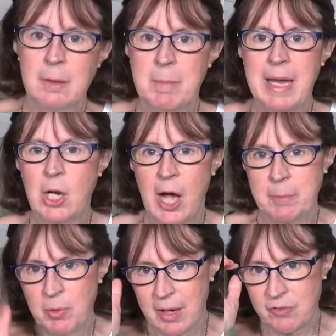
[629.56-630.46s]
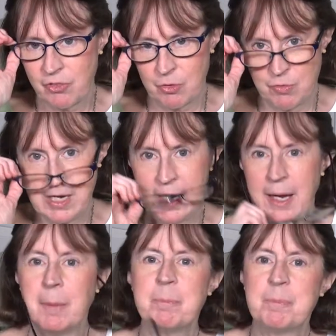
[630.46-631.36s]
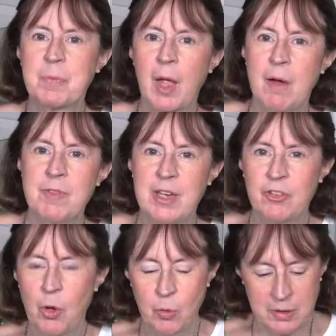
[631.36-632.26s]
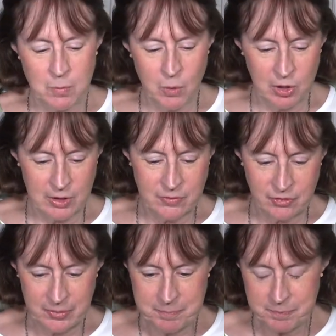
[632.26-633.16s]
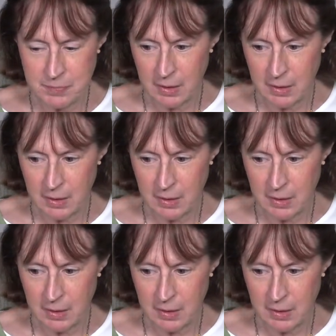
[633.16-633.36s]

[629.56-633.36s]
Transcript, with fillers: May God bless the reading of these holy words.